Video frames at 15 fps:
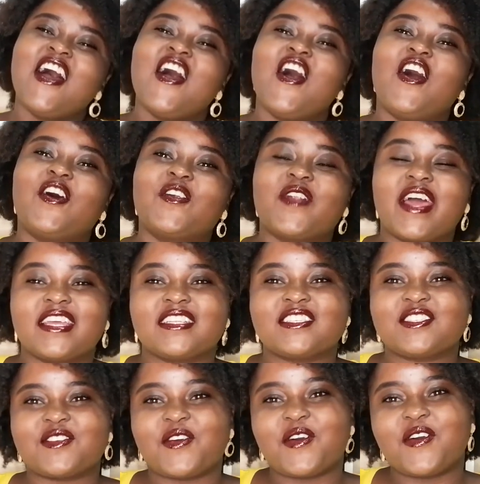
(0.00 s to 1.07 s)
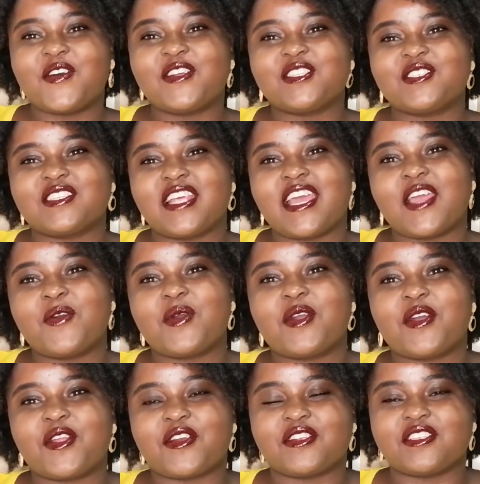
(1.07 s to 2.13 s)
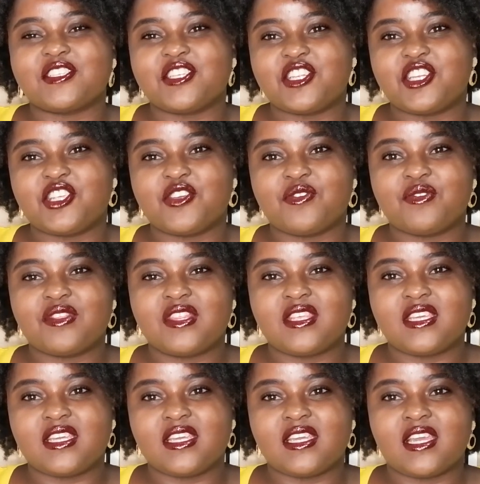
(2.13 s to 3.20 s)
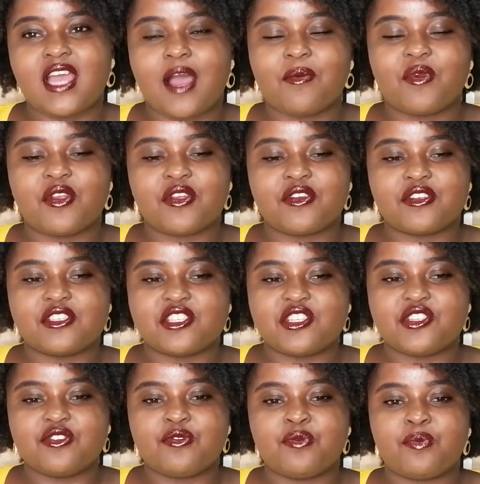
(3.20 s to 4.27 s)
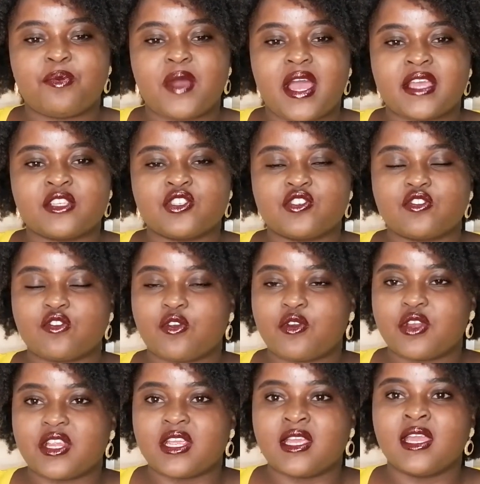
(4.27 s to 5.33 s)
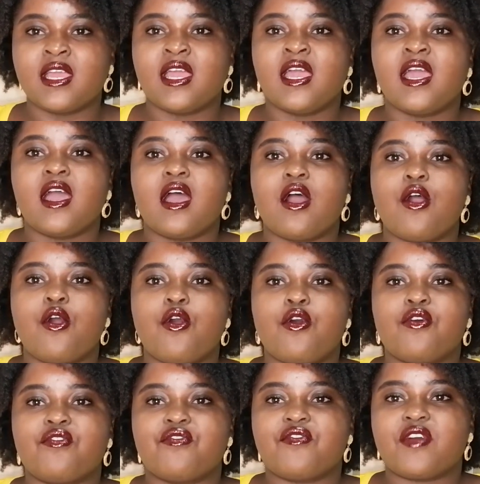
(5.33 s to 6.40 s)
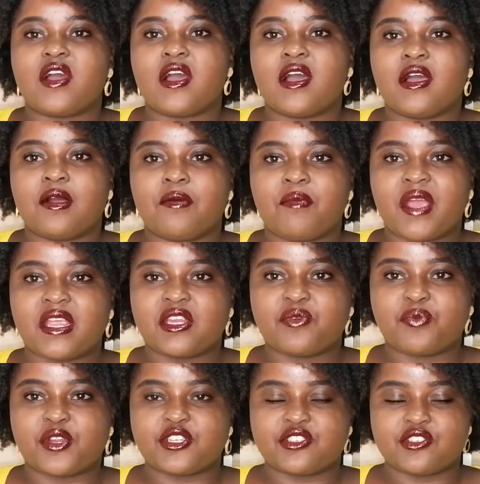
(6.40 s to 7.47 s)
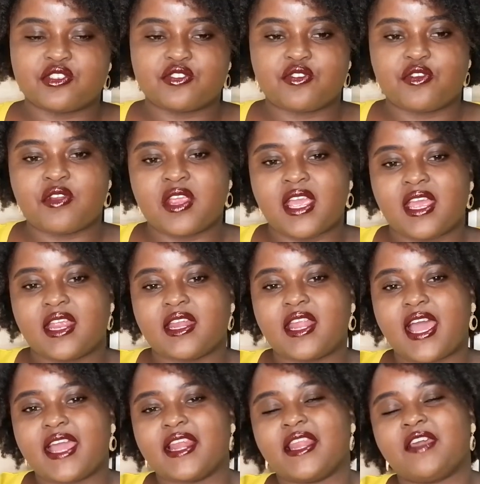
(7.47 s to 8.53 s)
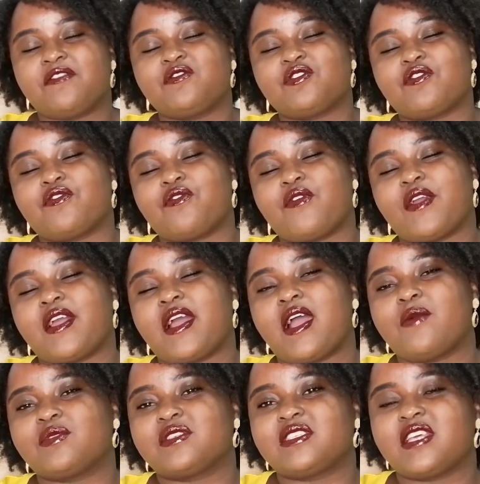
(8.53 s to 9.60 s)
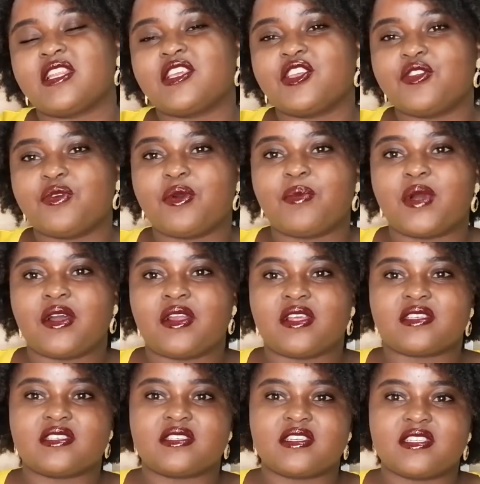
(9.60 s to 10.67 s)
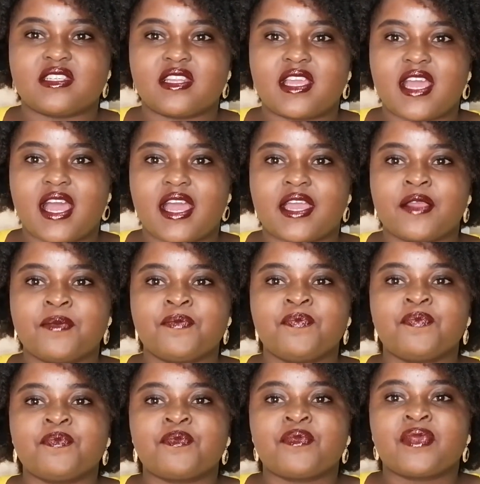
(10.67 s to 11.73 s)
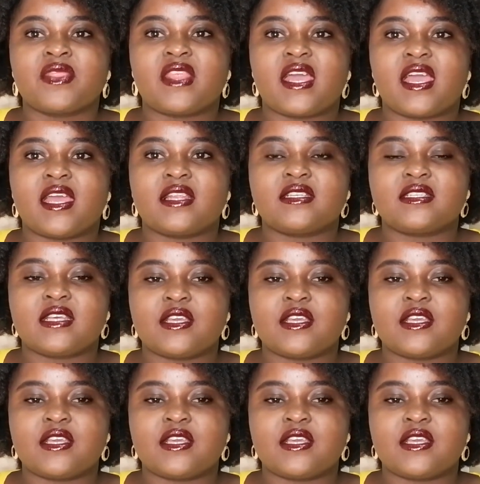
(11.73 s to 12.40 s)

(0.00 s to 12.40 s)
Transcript: Alright, so today we're gonna I'm gonna continue my story of my depression story, and I left off where I was telling you about a certain guy that,